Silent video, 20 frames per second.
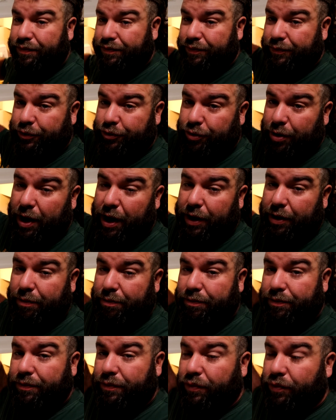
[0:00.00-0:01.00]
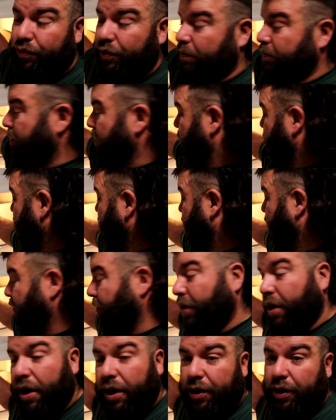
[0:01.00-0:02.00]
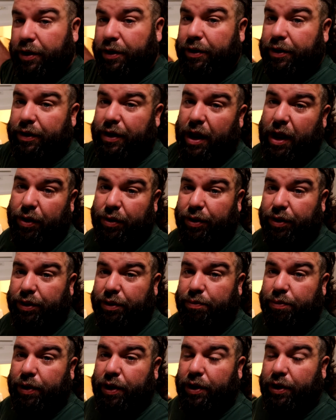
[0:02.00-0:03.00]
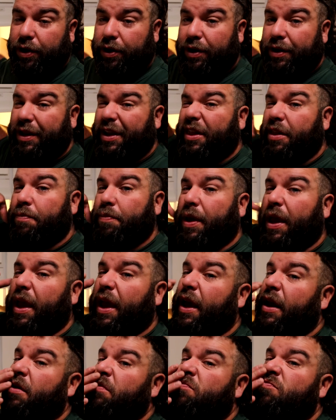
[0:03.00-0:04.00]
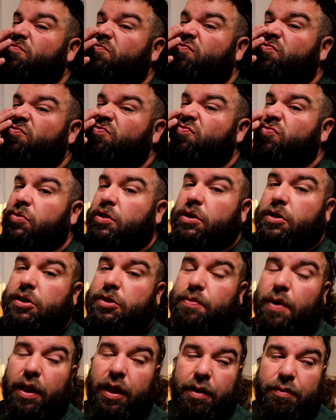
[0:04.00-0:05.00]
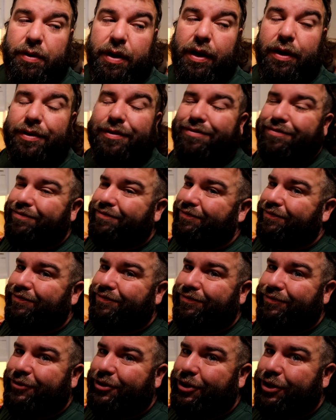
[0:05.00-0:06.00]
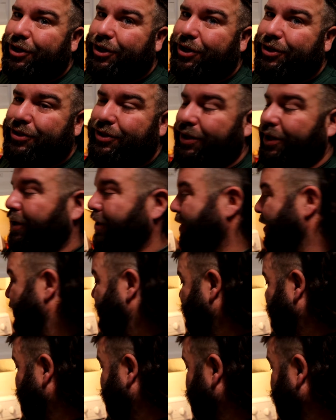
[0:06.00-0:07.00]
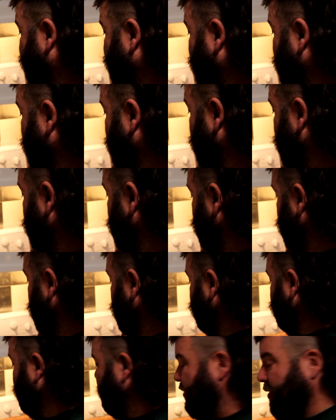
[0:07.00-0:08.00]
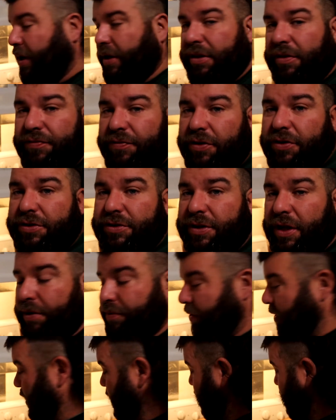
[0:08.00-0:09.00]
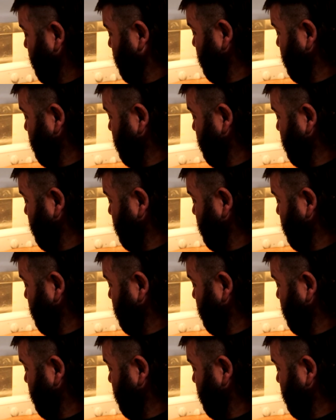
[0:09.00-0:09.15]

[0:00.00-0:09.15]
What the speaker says: Dried them, ripped them through the water, now into the butter in the pan. The smell I'm getting, just like it. Just like the first day we had them.